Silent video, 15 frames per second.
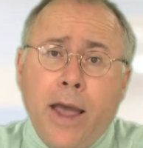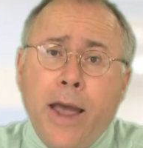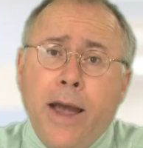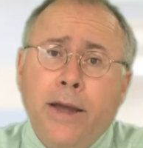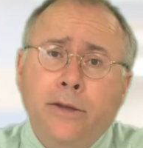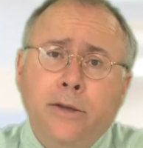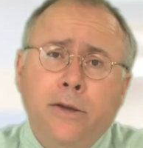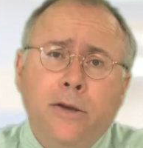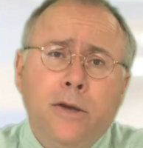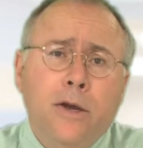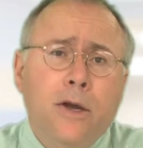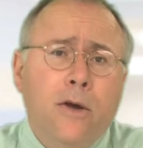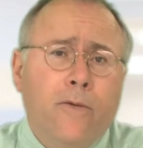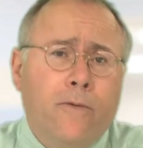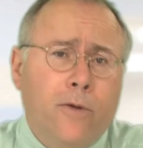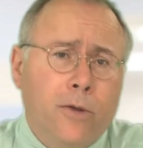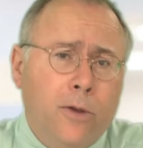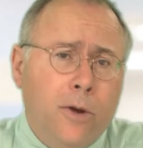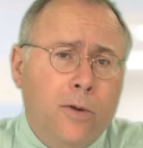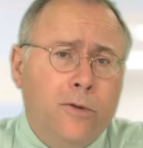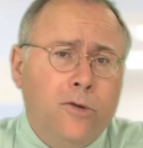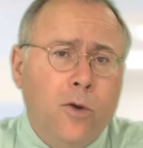and for
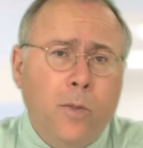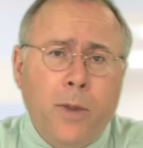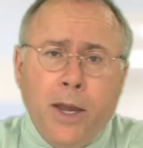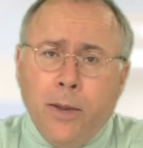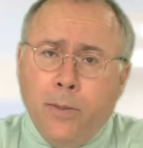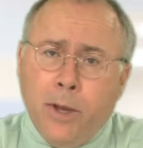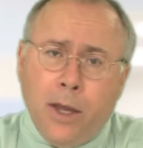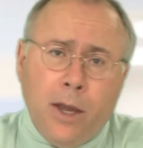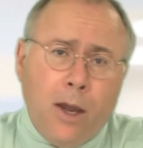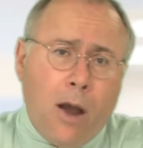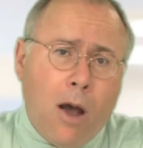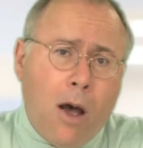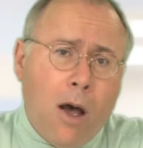those who may be